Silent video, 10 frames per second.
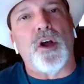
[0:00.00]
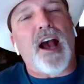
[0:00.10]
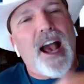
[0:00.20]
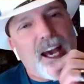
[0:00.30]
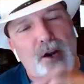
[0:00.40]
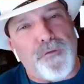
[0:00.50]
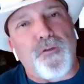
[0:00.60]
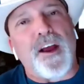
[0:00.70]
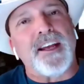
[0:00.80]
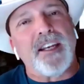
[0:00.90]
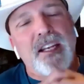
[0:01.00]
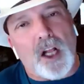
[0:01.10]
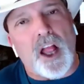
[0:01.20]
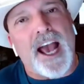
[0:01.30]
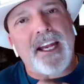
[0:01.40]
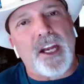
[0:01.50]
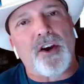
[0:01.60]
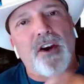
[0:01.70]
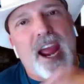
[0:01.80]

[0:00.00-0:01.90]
I got a friend and client here,